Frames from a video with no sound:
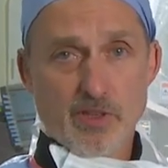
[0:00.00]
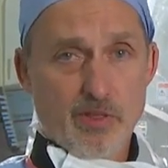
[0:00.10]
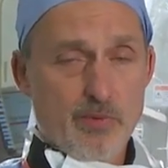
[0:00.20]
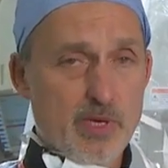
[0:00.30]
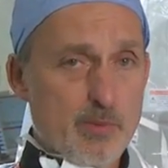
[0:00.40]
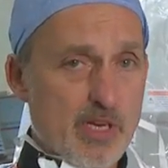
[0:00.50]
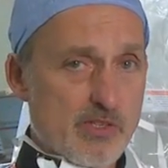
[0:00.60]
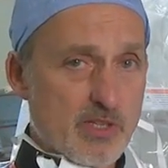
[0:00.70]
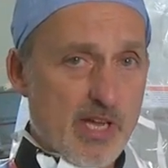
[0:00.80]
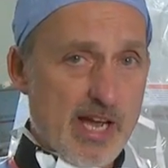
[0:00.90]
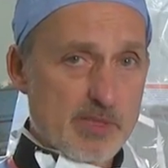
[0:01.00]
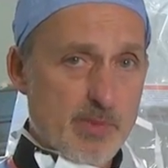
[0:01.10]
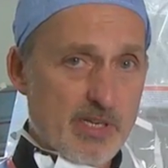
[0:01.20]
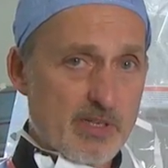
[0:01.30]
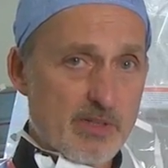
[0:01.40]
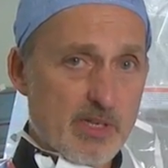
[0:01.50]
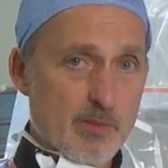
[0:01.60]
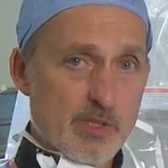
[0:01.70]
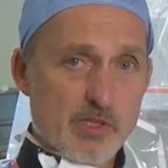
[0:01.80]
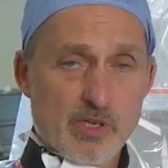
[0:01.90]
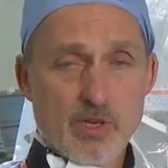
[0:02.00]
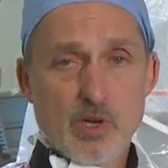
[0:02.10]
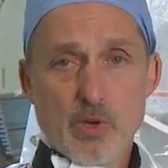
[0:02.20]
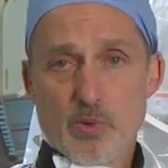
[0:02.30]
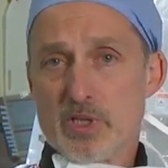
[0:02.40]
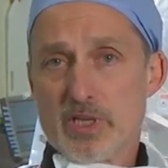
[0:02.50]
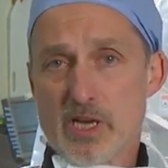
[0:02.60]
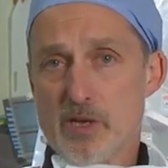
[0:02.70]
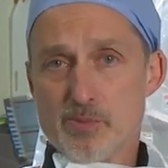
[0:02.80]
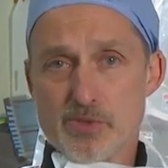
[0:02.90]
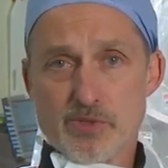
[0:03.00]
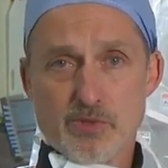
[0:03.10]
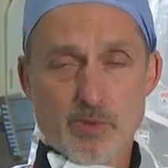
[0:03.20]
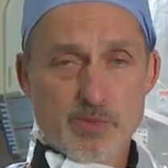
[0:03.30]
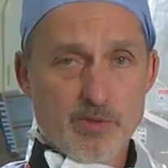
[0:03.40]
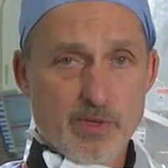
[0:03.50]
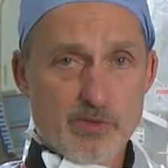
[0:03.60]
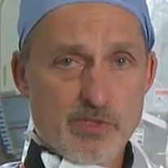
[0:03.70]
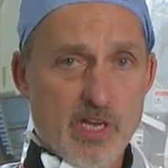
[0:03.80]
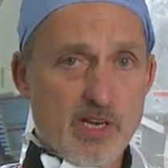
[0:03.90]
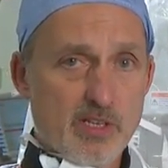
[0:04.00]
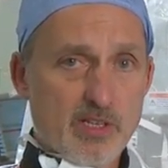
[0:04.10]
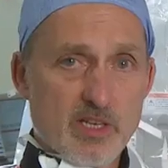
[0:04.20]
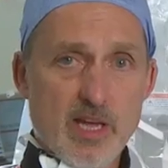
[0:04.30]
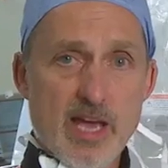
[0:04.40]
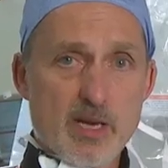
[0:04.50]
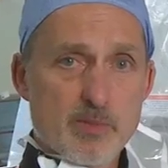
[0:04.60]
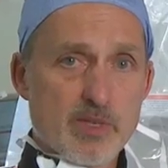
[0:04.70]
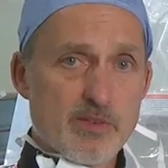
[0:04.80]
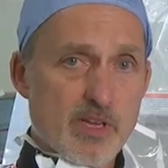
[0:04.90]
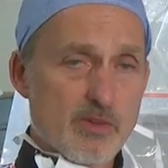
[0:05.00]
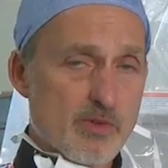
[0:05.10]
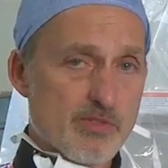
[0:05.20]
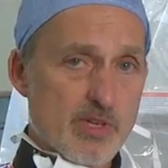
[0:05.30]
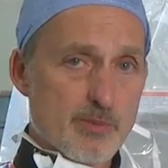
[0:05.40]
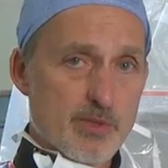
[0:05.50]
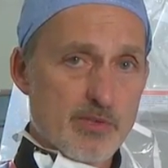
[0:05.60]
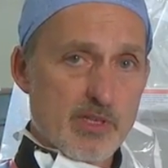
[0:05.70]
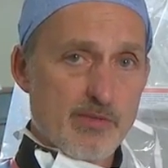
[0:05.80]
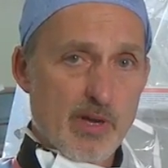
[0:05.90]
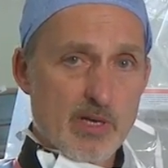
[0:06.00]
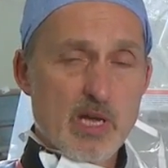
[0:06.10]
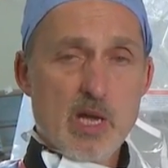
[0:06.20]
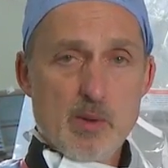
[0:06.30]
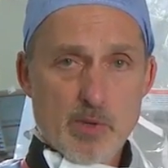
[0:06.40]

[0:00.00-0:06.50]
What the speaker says: And the three-dimensional aspect of the imaging really helps in terms of understanding the anatomy of the atrial septal defect,